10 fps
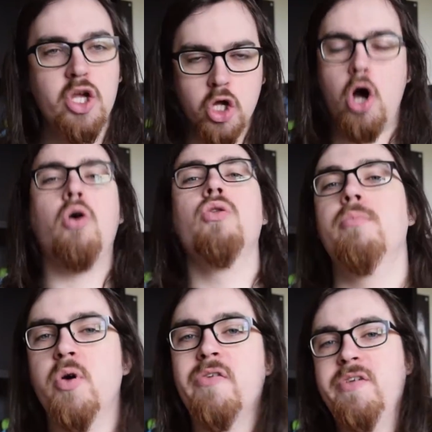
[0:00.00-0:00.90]
All the
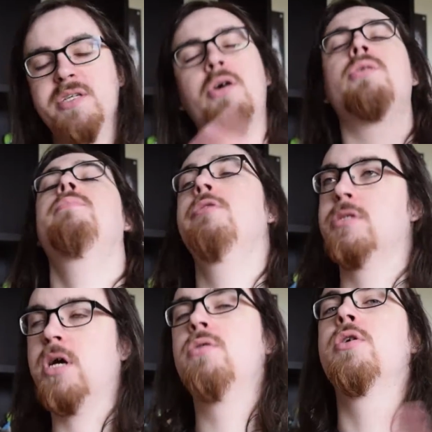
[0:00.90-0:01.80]
movies, all the books,
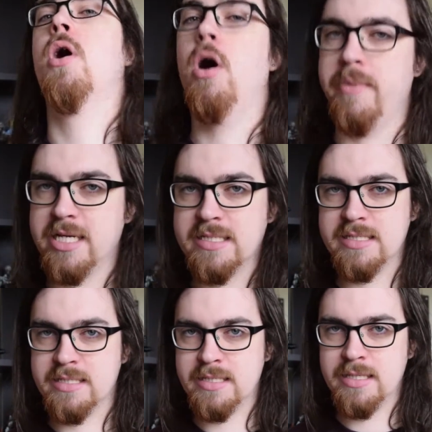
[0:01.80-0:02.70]
all the
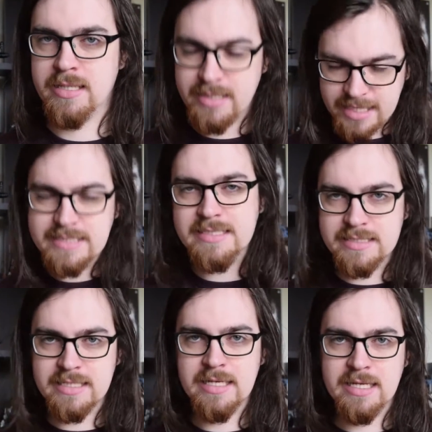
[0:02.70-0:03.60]
comics. This
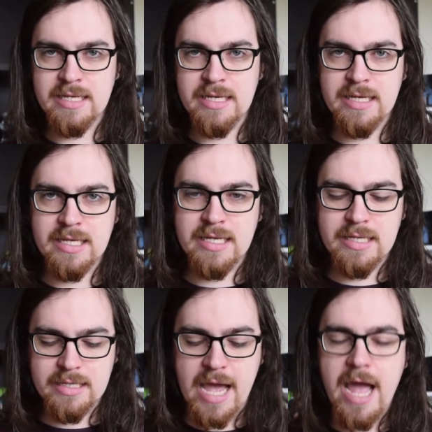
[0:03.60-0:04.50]

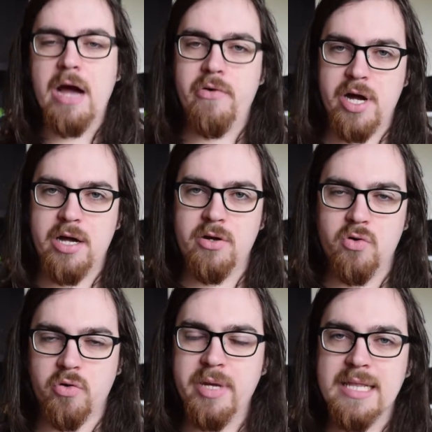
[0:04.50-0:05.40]
hour,
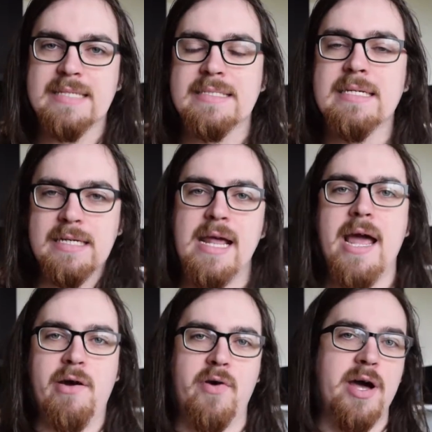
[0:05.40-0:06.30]
or a bit less than an
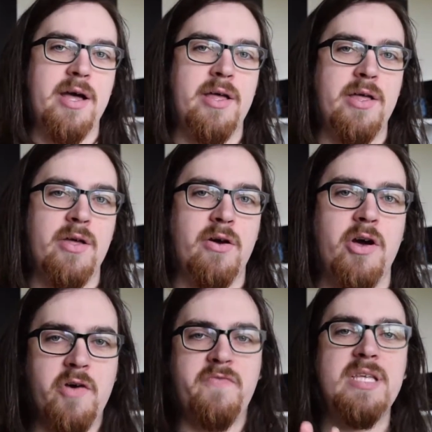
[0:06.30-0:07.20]
hour,
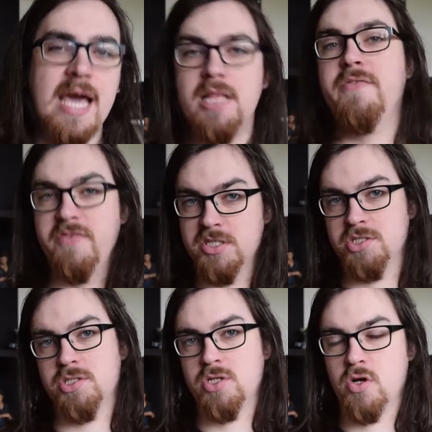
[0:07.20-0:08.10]
of
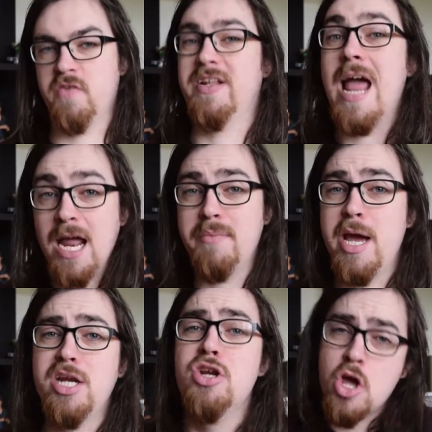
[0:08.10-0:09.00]
television, of an
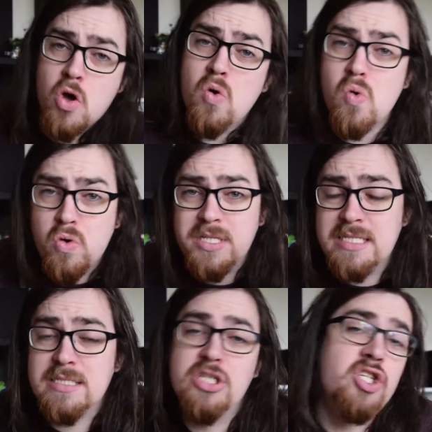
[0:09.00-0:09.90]
animated
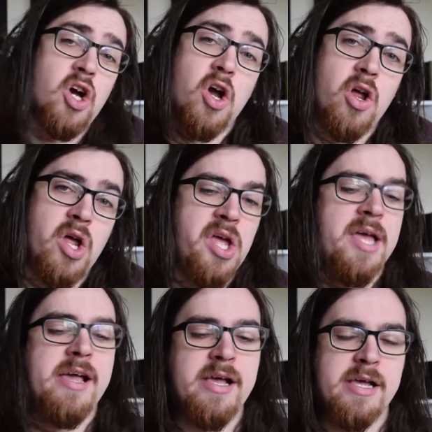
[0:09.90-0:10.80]
Disney show,
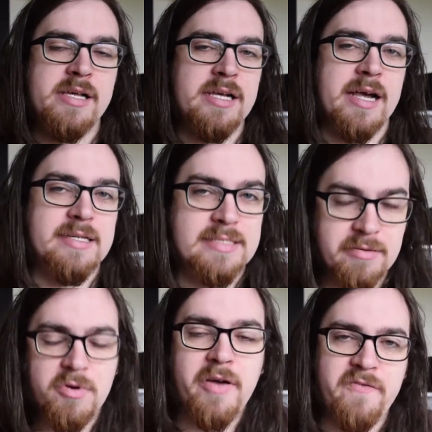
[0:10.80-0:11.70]
is
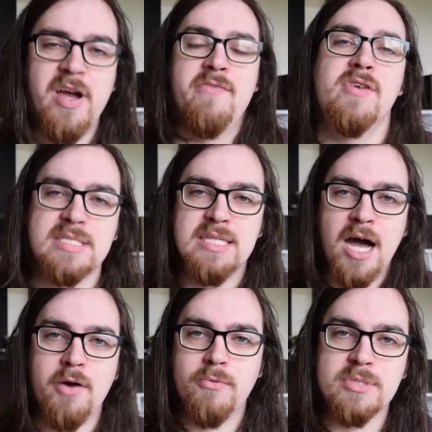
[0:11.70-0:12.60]
some of my favourite
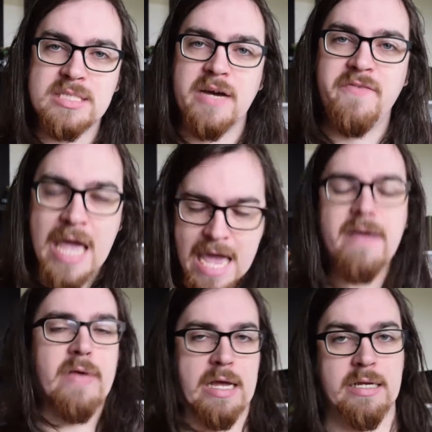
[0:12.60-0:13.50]
Star Wars stuff
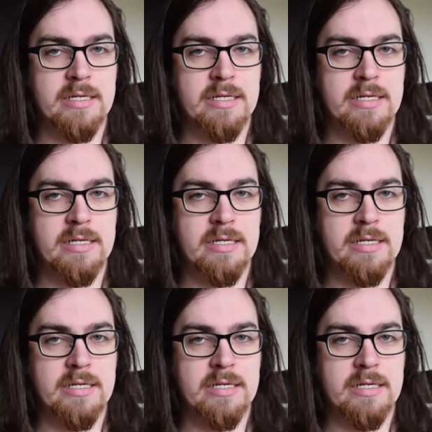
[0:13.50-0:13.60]
ever.